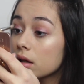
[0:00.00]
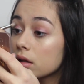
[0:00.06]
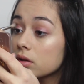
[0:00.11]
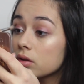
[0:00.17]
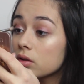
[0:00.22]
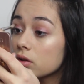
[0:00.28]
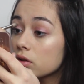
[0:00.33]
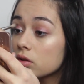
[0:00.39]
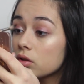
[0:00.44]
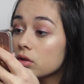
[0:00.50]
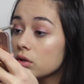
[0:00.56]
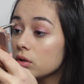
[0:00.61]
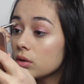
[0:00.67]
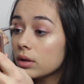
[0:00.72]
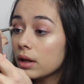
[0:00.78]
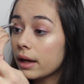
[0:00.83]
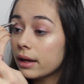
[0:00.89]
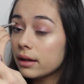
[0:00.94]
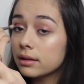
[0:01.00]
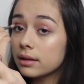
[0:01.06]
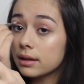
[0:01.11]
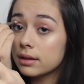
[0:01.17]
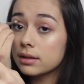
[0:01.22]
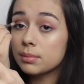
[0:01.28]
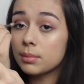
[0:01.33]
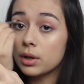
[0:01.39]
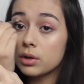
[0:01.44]
And just do like
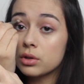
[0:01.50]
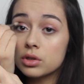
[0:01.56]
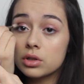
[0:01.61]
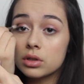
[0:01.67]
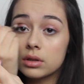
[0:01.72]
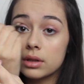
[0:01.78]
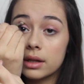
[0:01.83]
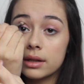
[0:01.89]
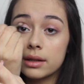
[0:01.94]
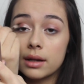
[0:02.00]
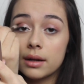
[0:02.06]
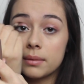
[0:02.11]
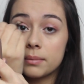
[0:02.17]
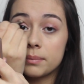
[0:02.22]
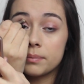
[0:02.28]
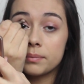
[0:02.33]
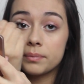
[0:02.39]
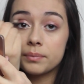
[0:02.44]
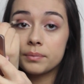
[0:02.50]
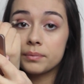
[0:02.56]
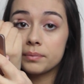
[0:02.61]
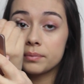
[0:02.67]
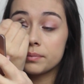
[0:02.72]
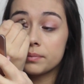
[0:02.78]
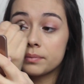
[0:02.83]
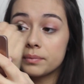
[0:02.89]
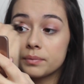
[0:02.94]
this motion like that.
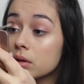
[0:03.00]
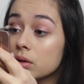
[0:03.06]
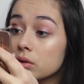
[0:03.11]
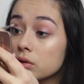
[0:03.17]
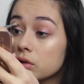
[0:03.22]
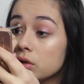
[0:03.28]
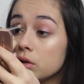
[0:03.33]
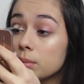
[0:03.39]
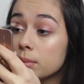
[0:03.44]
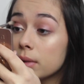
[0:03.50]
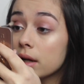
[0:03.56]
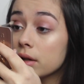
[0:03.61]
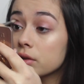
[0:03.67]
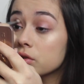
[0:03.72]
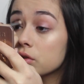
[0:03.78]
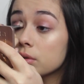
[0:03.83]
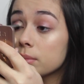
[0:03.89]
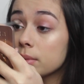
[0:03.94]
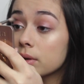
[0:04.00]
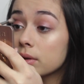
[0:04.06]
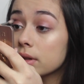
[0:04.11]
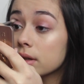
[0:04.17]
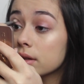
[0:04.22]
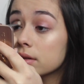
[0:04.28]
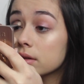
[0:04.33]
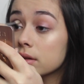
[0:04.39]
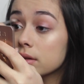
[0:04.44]
Not too much to be
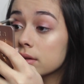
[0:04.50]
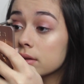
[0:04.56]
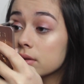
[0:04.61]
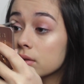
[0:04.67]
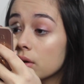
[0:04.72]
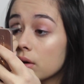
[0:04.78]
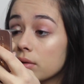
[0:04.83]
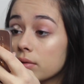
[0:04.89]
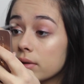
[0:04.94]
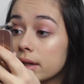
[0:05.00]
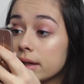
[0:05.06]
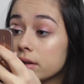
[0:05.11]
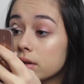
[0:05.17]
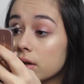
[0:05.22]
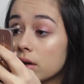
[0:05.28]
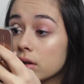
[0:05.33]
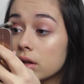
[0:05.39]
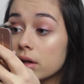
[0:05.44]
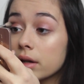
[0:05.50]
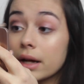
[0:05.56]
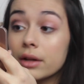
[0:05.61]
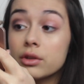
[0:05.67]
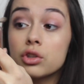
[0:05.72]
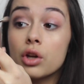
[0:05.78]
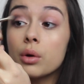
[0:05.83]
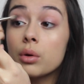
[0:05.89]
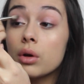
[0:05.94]
honest, because it's not a really dark look.
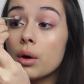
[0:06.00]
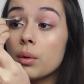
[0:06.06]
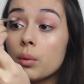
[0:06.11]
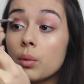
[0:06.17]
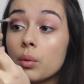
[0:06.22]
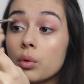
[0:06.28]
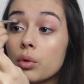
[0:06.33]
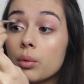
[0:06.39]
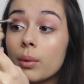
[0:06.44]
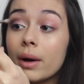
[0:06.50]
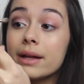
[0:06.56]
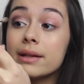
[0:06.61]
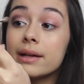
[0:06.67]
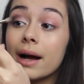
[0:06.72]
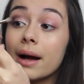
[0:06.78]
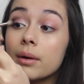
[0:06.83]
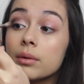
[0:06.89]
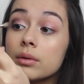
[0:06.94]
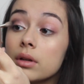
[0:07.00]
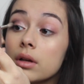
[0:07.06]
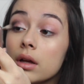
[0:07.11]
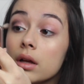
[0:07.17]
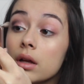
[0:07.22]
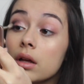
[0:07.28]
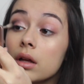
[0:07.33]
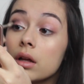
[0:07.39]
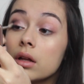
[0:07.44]
And don't go all the way down
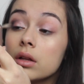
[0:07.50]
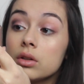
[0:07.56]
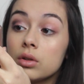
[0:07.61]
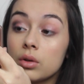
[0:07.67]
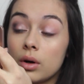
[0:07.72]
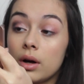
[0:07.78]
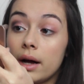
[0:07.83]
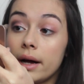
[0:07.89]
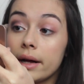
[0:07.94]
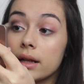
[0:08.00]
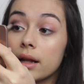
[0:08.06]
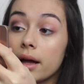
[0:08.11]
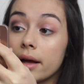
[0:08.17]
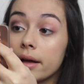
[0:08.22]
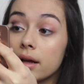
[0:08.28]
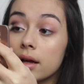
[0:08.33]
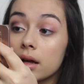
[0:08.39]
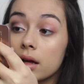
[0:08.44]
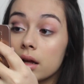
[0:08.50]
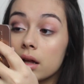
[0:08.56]
to your highlight.